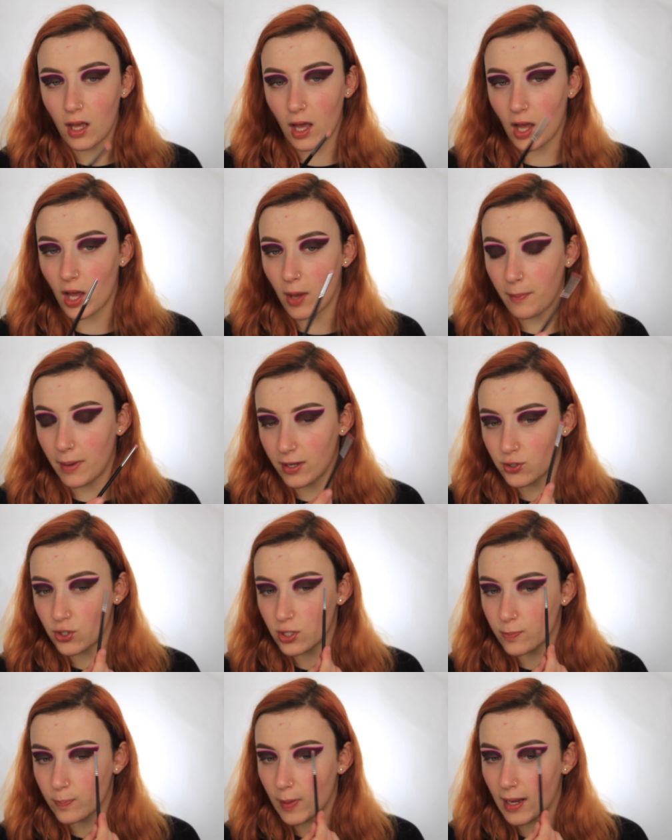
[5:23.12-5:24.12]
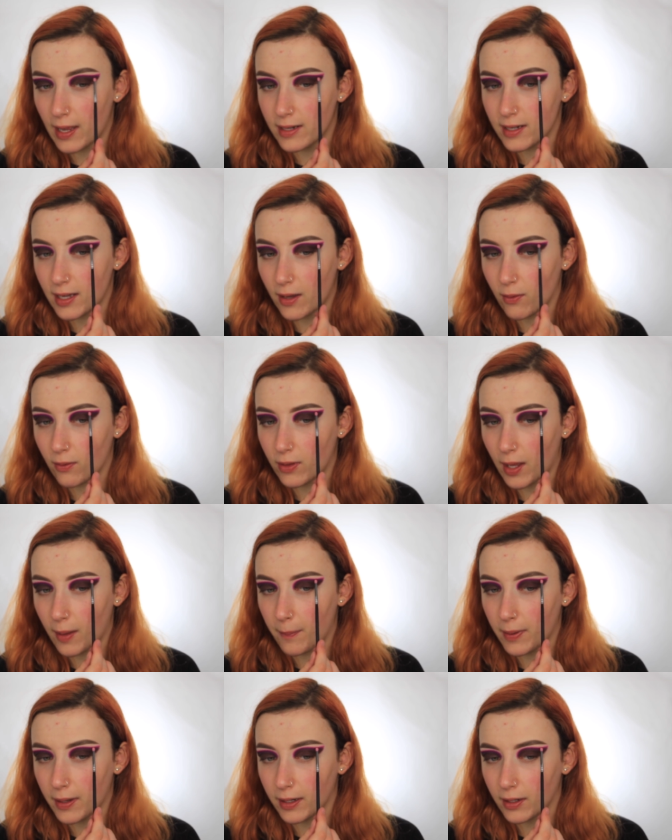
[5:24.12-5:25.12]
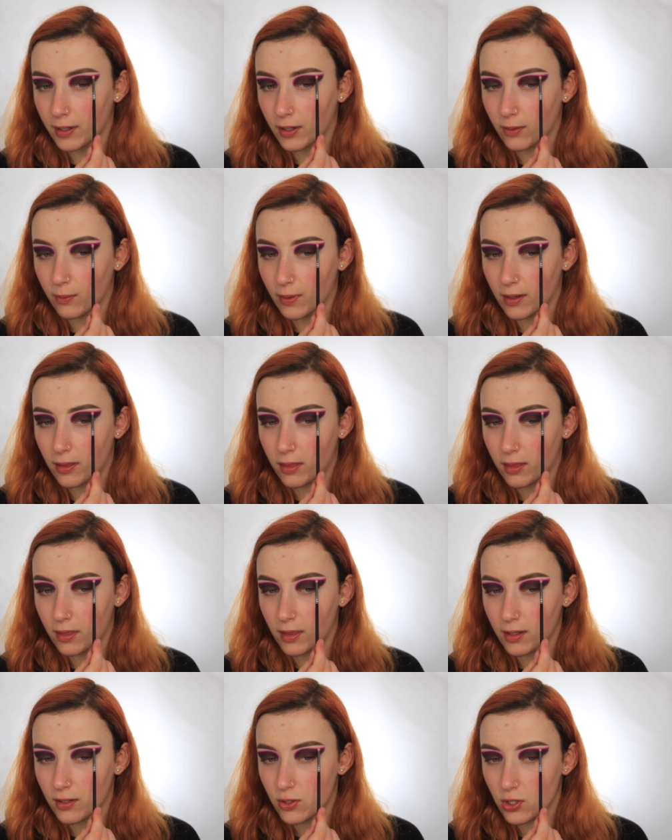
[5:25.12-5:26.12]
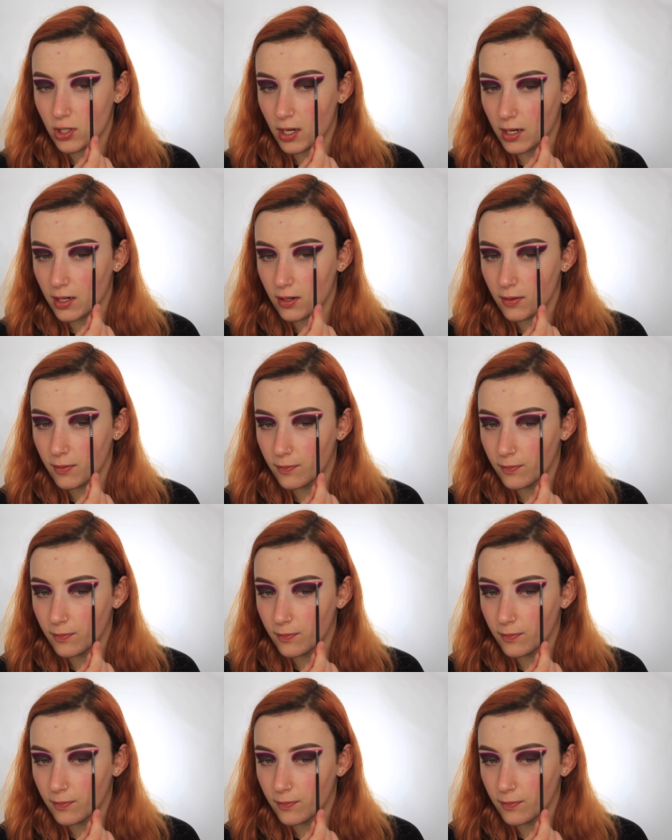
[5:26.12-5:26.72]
and just blend out that pink with this shade.